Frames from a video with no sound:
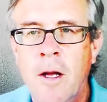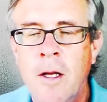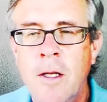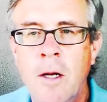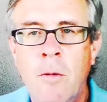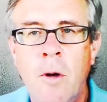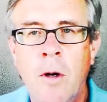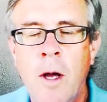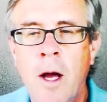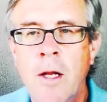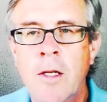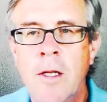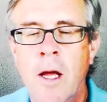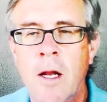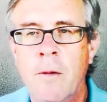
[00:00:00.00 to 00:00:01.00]
I say, well,
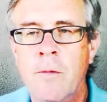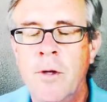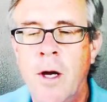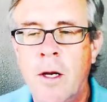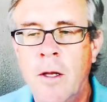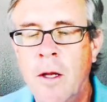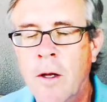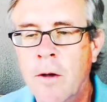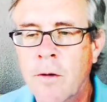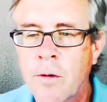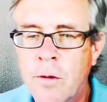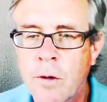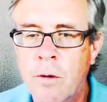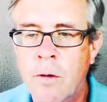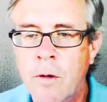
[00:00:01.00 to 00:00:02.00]
God's not objecting.
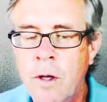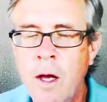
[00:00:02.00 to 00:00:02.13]
So,